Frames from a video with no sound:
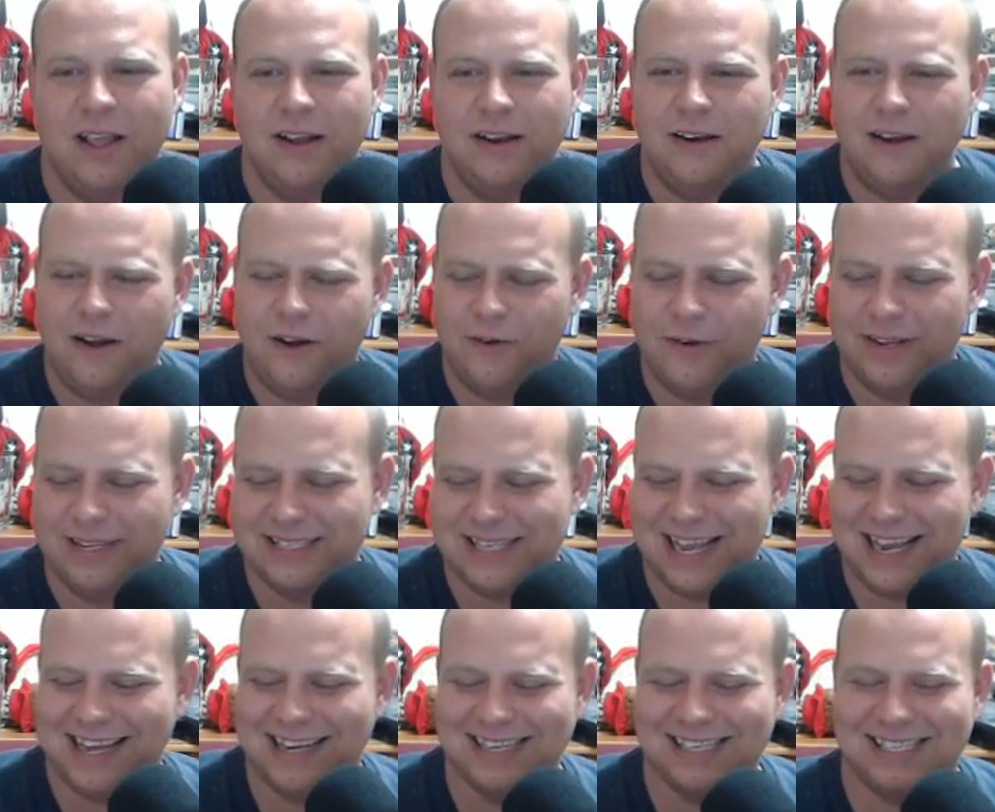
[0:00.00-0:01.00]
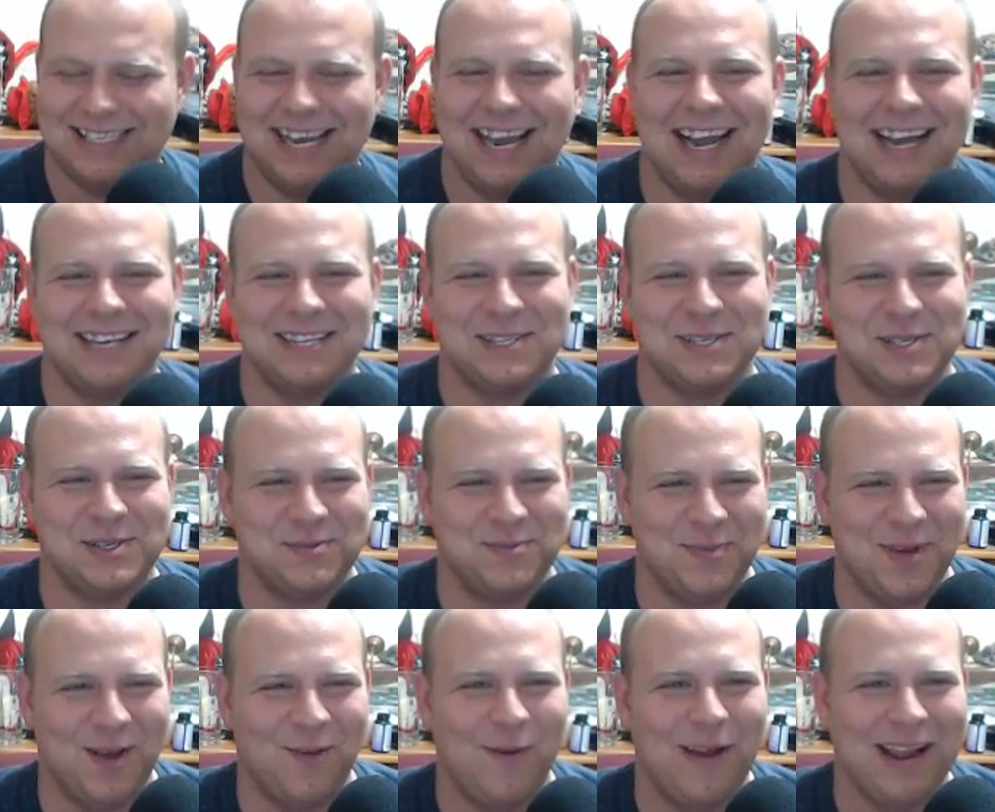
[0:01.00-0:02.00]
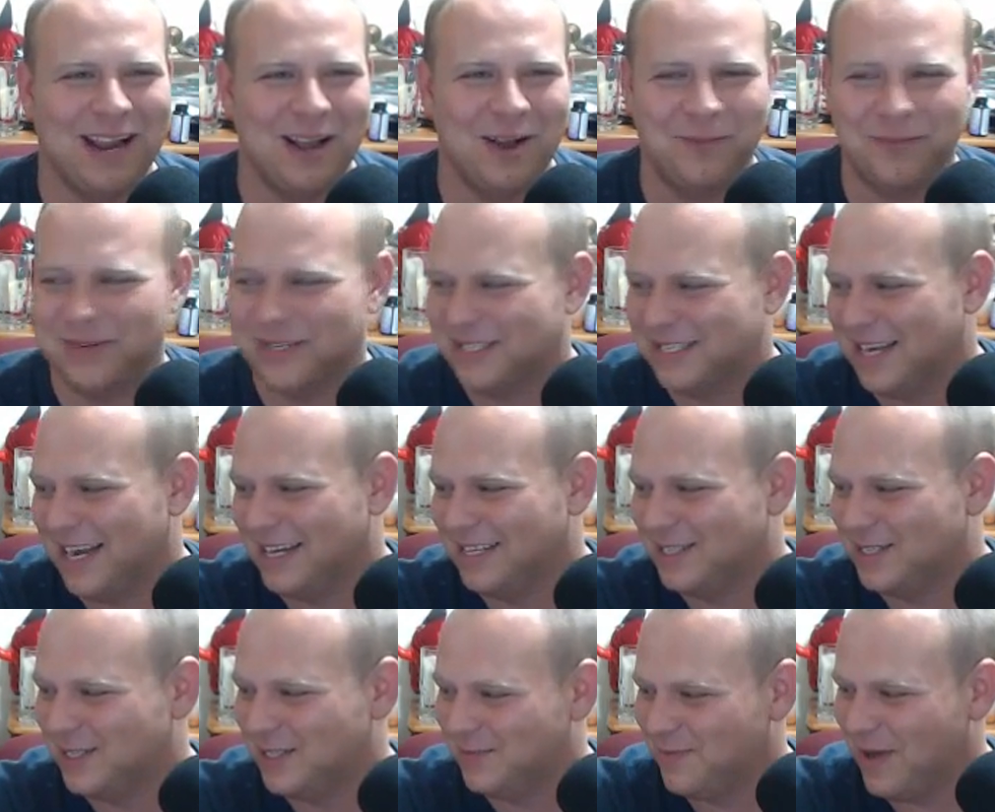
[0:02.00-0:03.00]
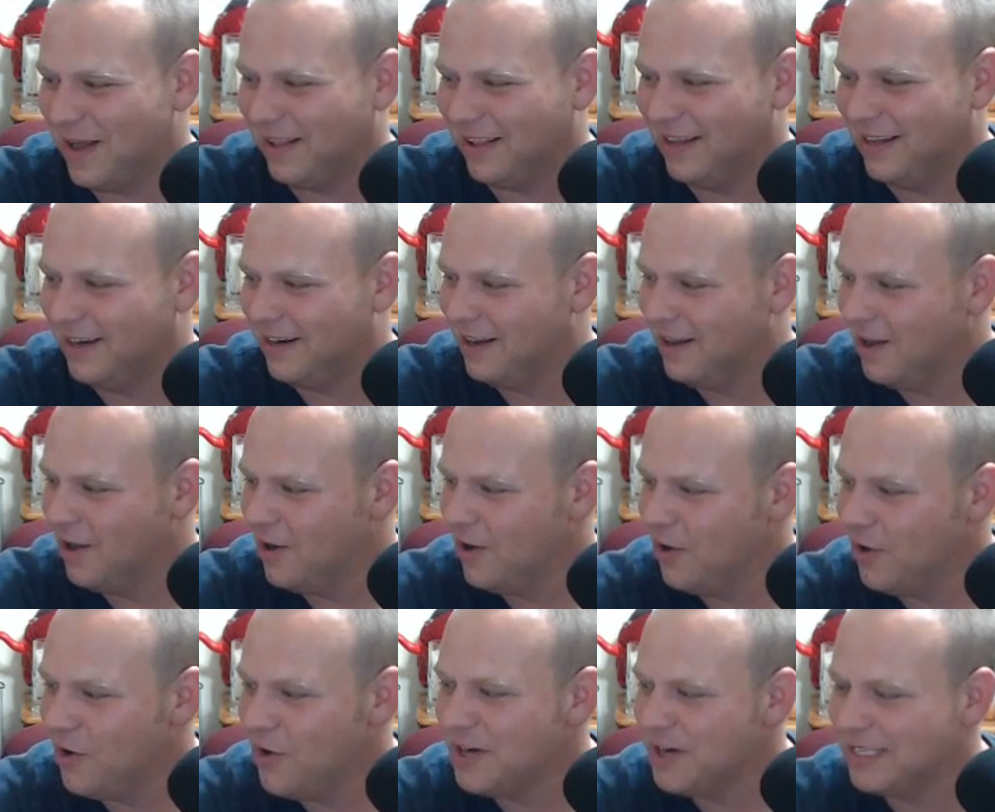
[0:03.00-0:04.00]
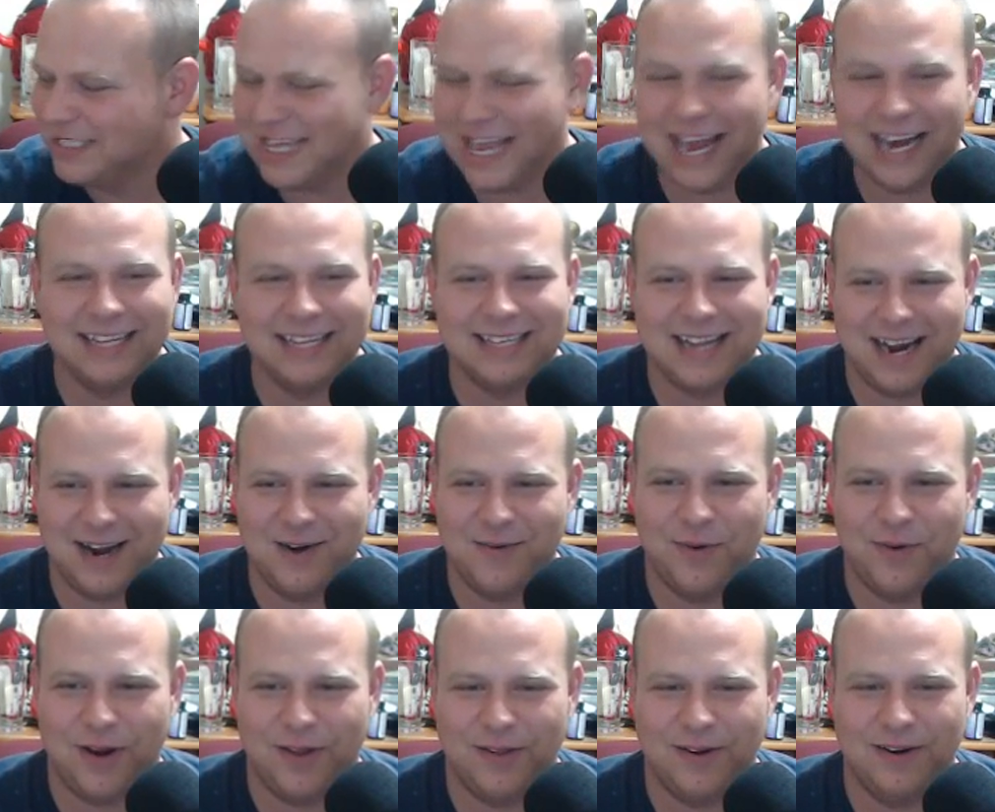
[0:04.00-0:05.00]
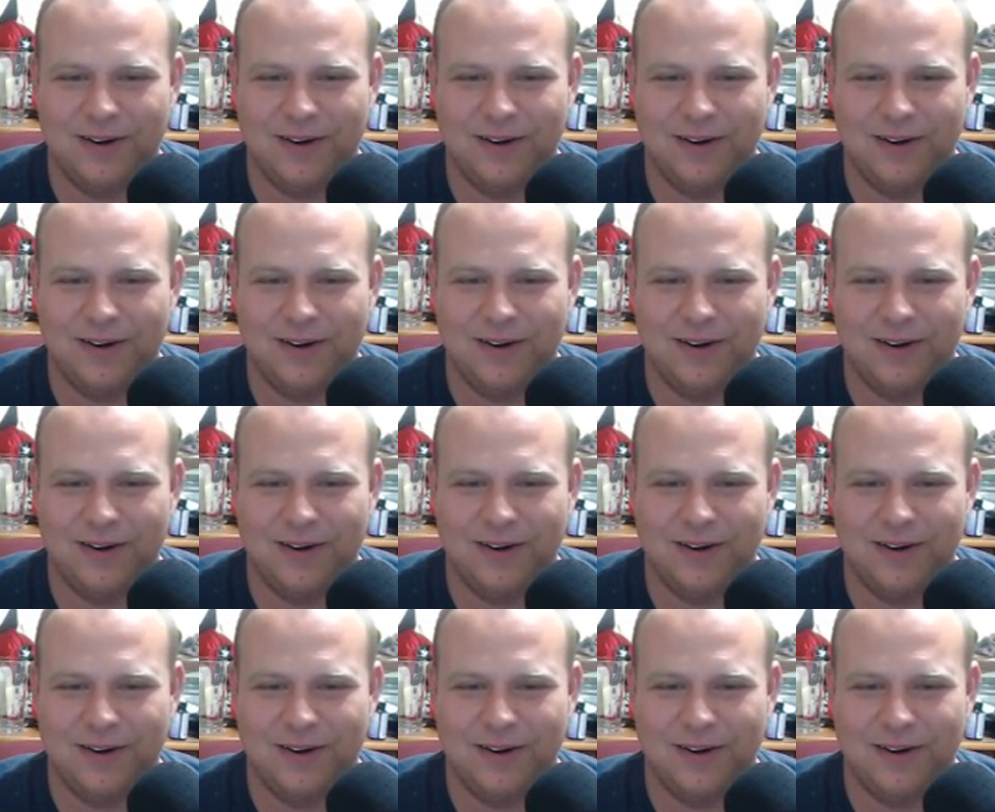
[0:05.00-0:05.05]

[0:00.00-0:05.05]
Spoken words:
No, he's not going to say wake up and say I smell it. Who is that? Is that your brother?